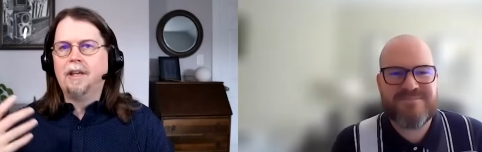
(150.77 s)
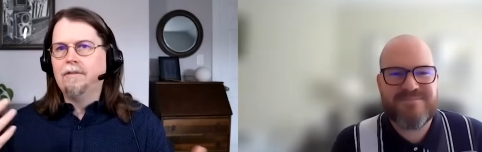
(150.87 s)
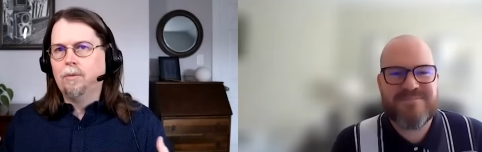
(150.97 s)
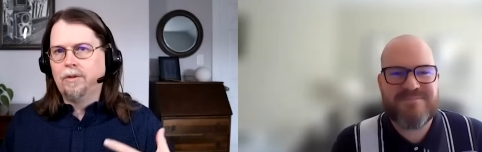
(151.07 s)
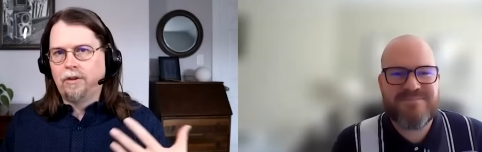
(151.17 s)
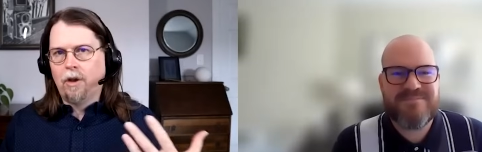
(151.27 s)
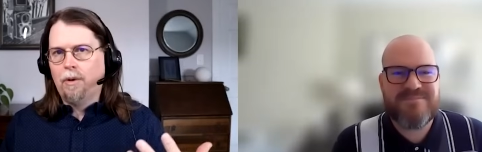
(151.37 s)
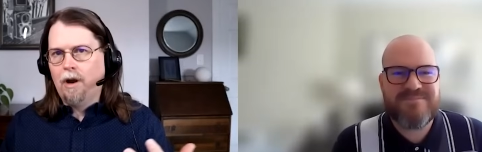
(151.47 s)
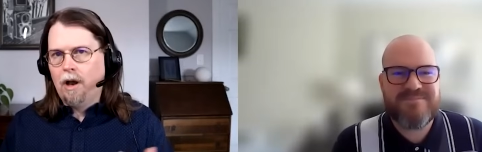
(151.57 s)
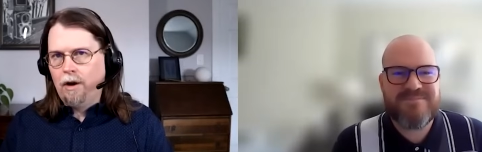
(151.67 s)
Speaker 1: what's going
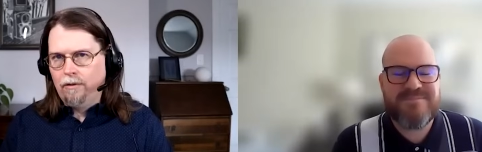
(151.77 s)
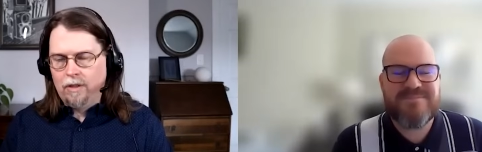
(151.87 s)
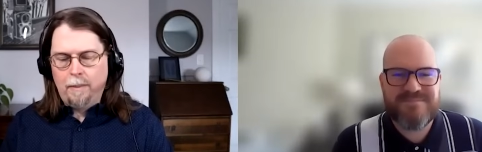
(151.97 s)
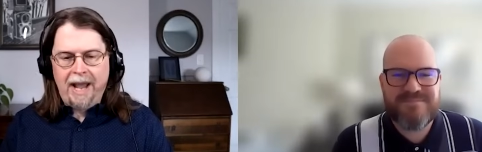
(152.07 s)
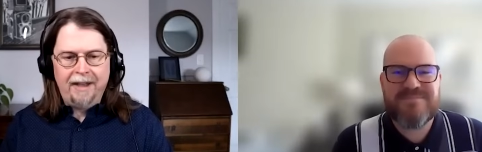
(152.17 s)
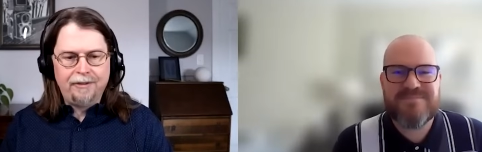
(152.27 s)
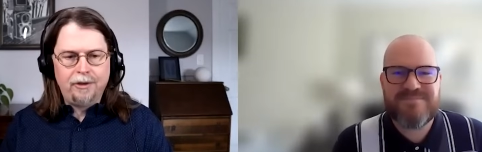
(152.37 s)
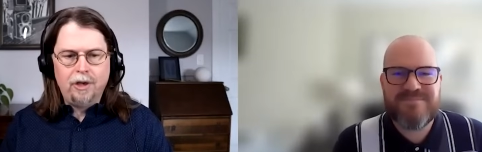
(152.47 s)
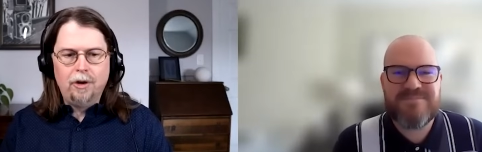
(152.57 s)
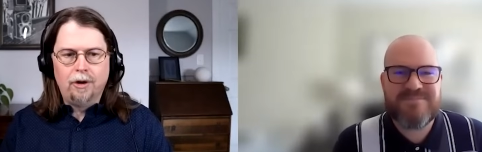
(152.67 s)
on over the past
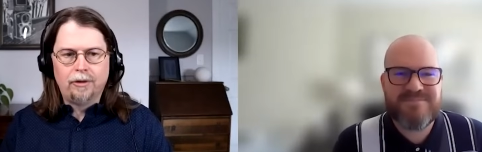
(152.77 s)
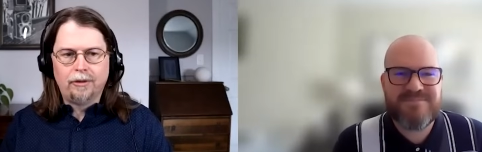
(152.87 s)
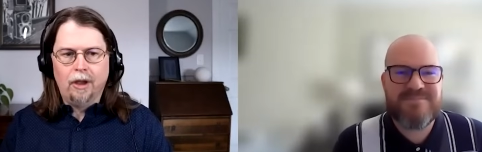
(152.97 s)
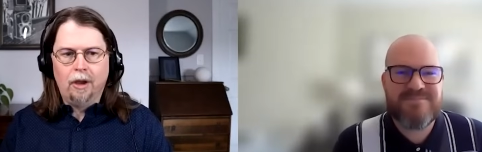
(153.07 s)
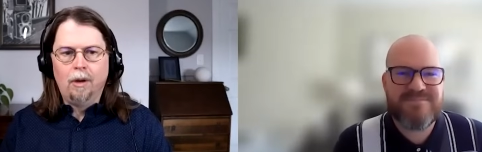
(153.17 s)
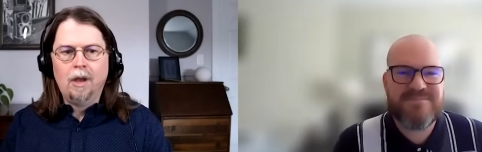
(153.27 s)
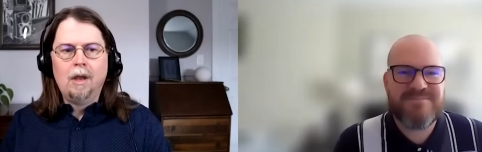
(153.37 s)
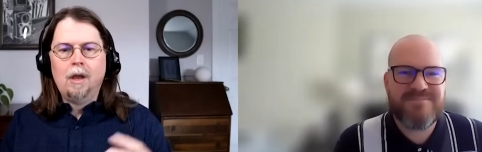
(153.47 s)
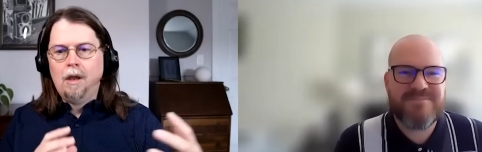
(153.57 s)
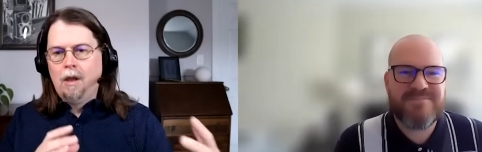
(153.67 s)
year or so,
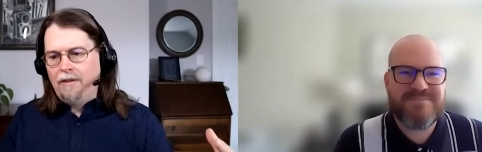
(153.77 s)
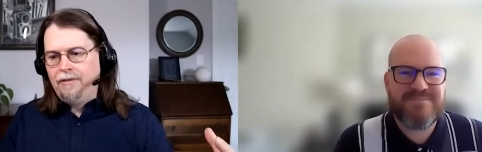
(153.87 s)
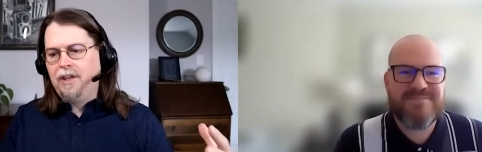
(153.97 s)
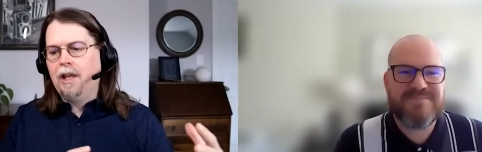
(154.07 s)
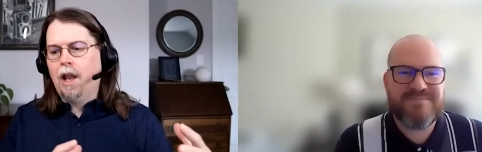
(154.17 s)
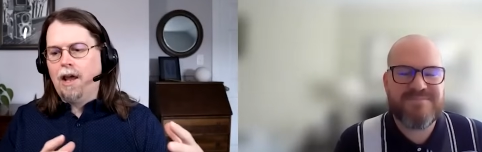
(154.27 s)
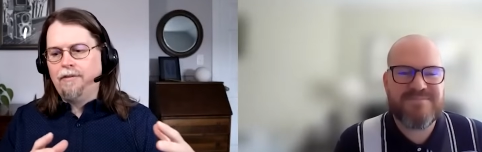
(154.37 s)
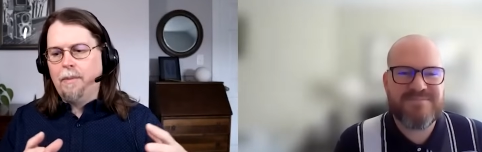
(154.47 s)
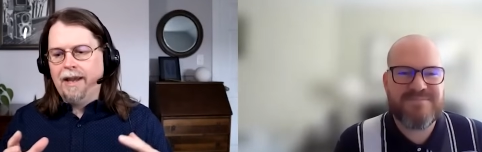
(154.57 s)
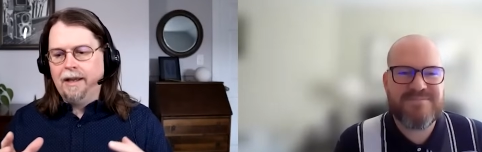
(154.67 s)
I've seen a lot of
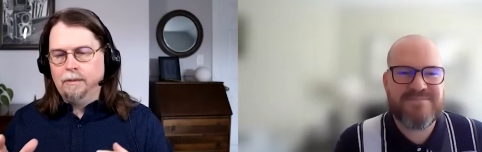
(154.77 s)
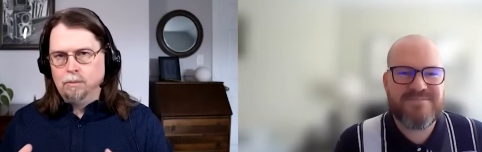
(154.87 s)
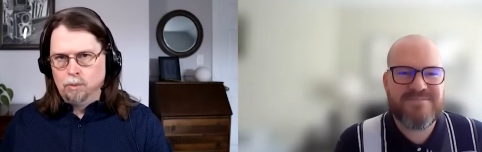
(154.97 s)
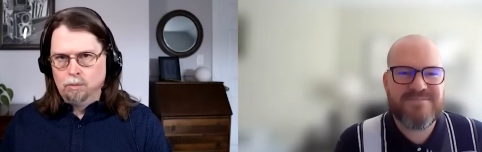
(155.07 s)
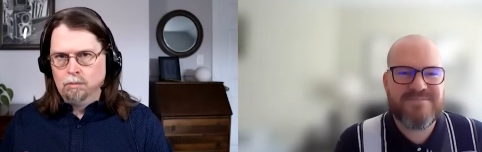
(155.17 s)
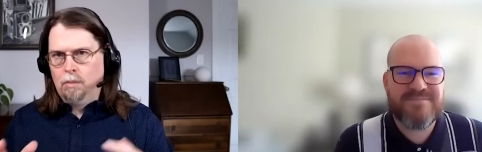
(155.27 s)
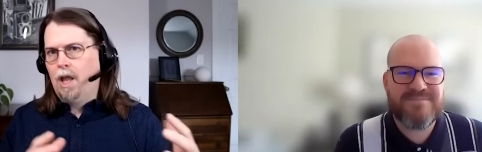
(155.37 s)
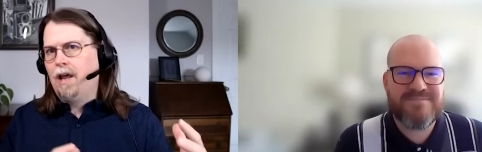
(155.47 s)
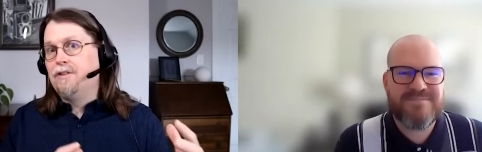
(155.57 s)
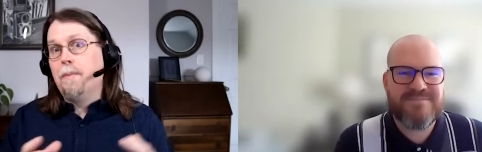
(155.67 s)

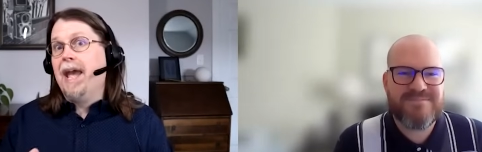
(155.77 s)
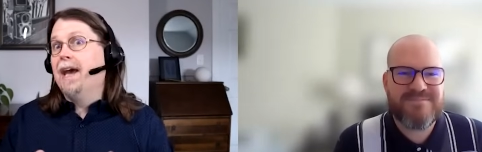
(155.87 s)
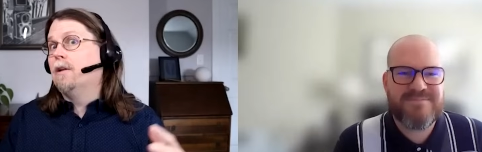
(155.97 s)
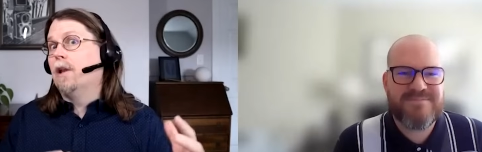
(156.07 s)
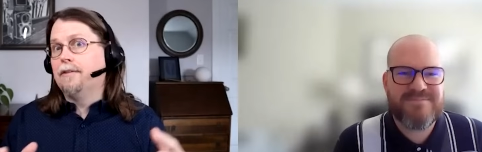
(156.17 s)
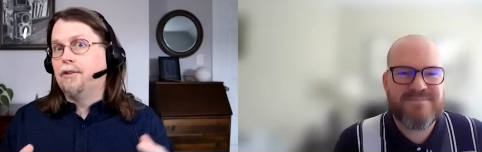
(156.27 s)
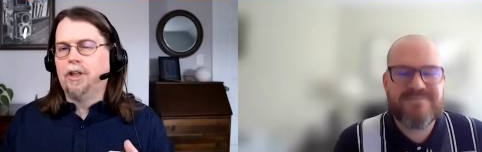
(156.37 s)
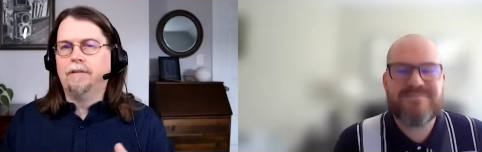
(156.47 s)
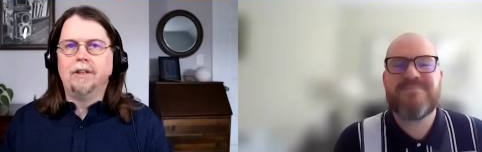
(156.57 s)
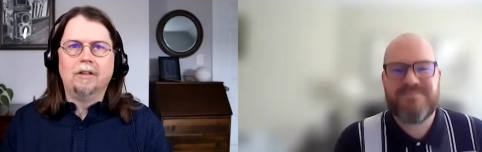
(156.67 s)
demand, a lot of
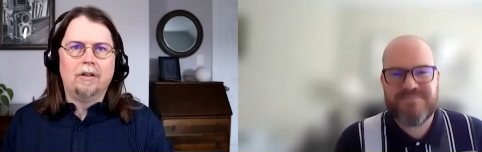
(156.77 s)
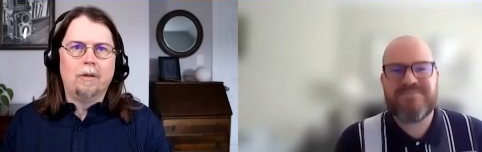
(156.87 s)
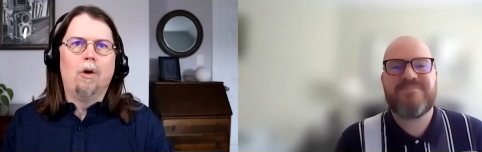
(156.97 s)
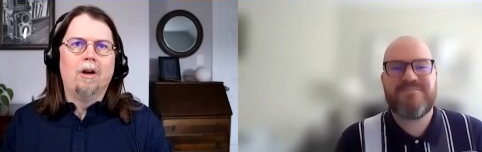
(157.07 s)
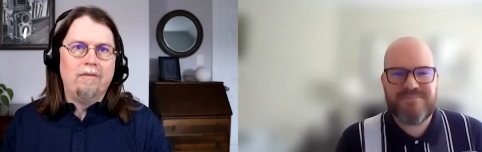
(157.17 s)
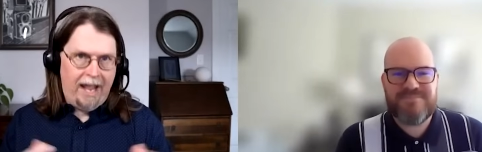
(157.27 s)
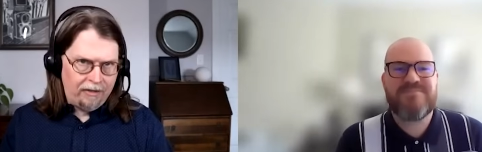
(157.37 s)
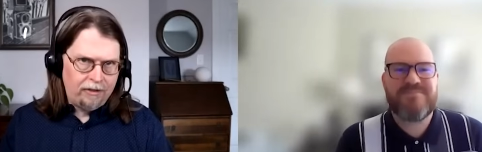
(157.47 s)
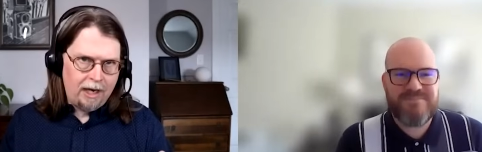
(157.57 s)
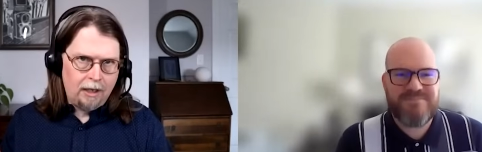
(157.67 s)
shift into the more advanced
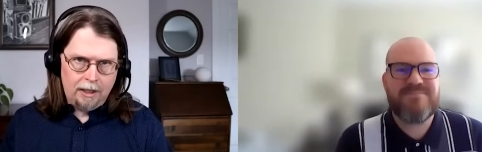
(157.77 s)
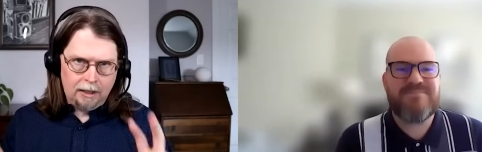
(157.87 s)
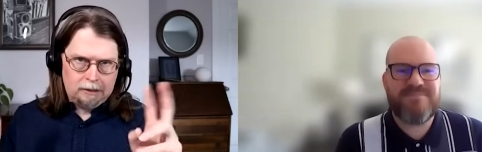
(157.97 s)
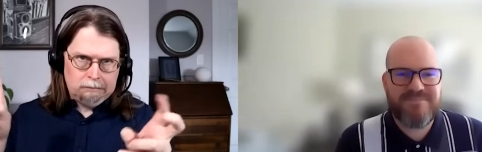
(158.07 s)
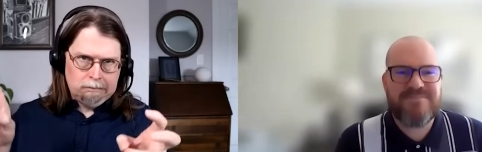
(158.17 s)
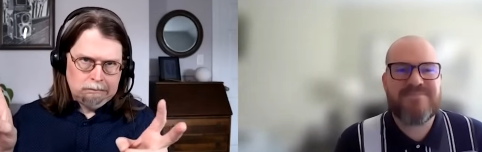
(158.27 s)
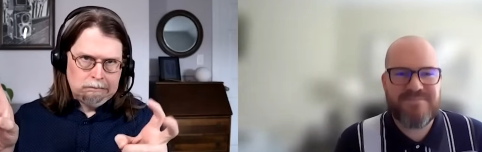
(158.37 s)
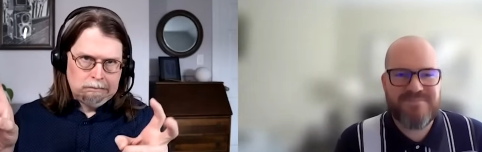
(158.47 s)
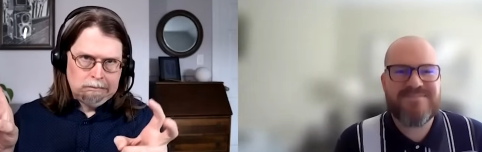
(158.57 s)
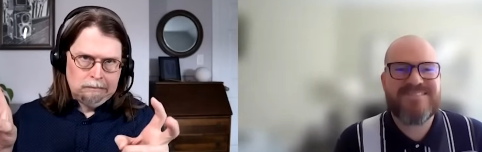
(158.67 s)
analytics.
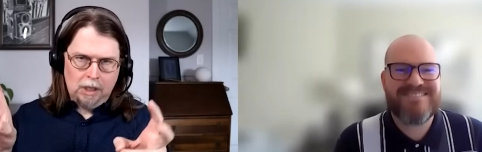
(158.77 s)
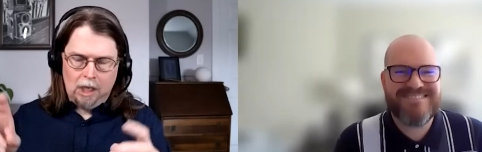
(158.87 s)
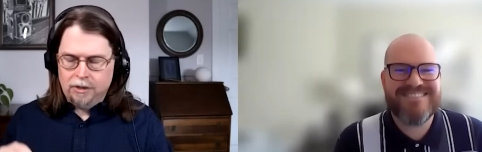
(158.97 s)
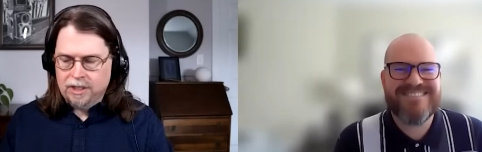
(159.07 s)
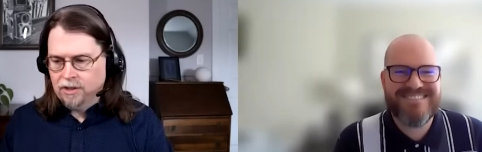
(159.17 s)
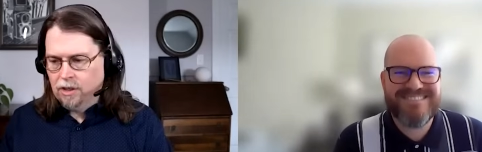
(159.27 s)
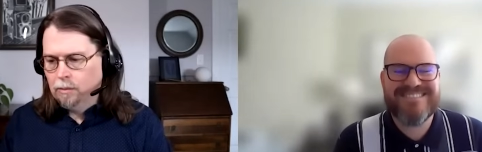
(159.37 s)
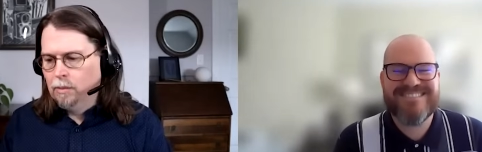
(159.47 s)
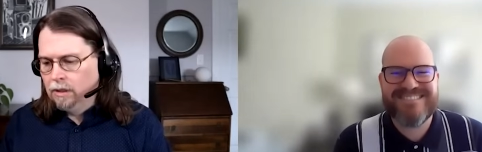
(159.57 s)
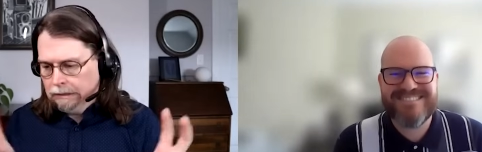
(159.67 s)
I'll use that term
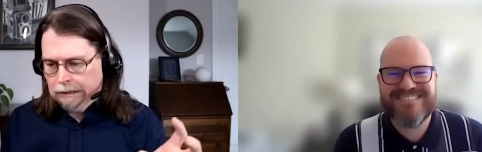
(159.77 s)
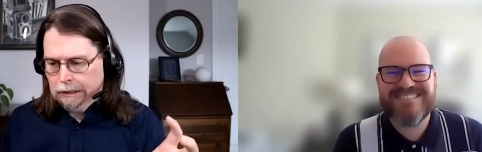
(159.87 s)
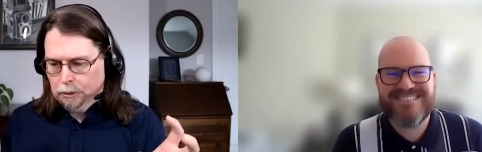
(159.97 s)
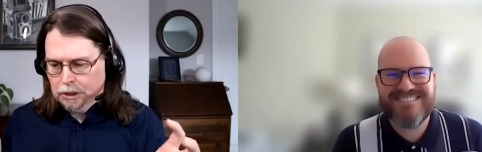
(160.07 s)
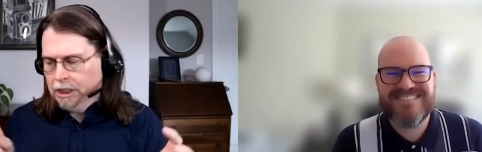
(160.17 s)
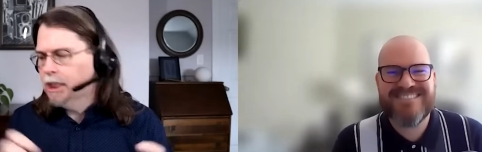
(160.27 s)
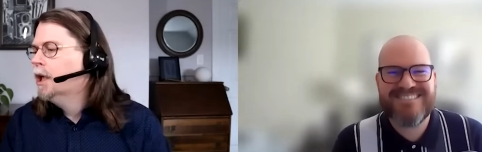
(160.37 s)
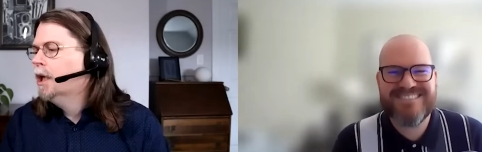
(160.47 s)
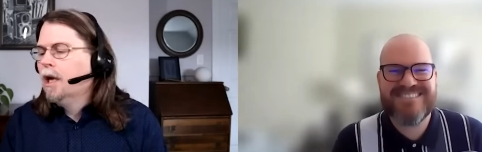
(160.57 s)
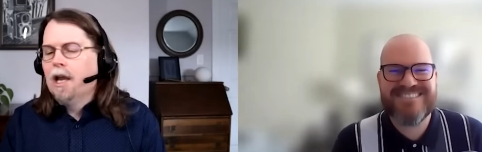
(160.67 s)
loosely.
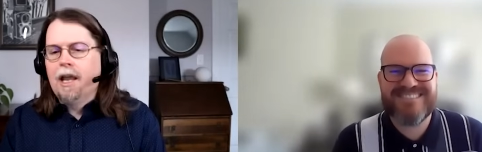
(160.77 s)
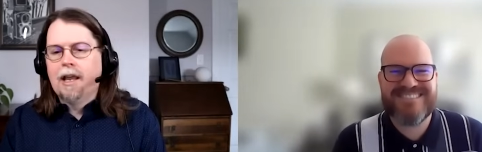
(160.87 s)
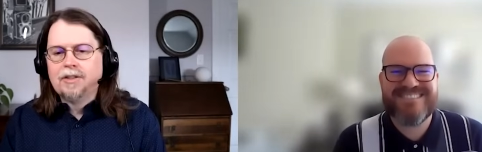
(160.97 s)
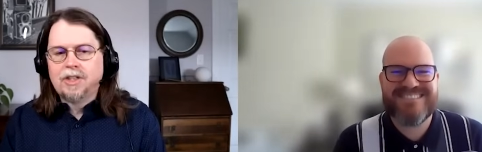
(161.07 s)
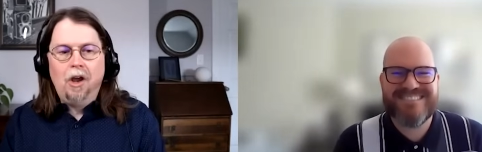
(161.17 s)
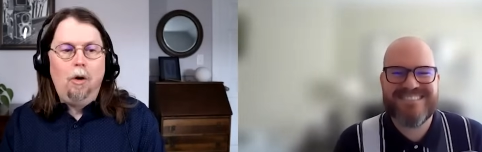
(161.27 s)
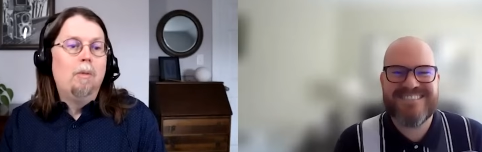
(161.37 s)
So